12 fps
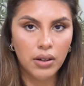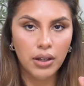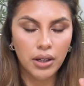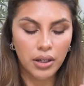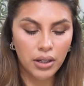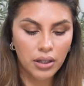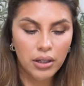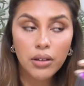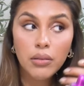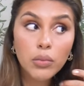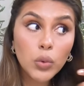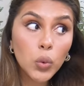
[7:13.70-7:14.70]
Okay.
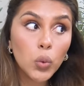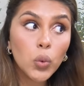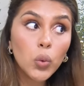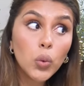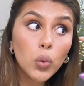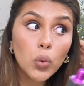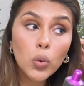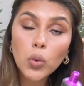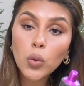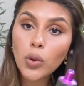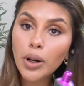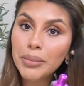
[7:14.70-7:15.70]

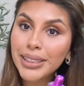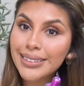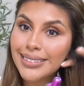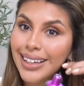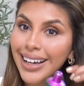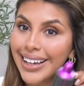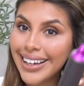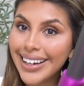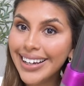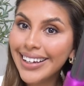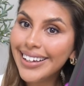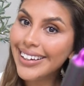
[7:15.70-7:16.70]
Ooh, I'm
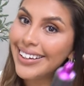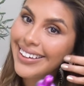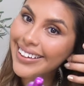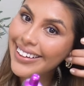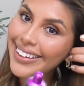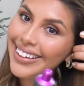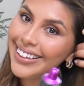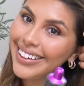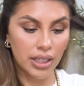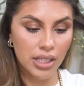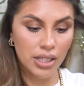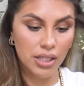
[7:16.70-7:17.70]
excited.
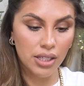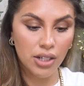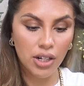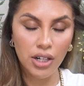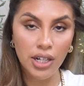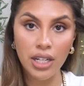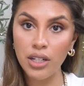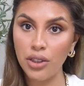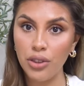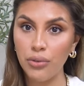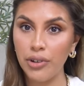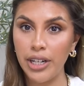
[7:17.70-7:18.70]
Let's start on a
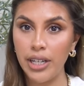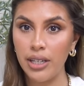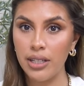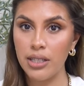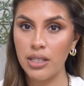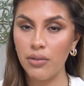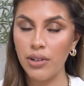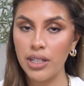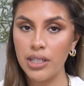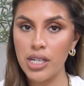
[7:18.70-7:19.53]
three and see what it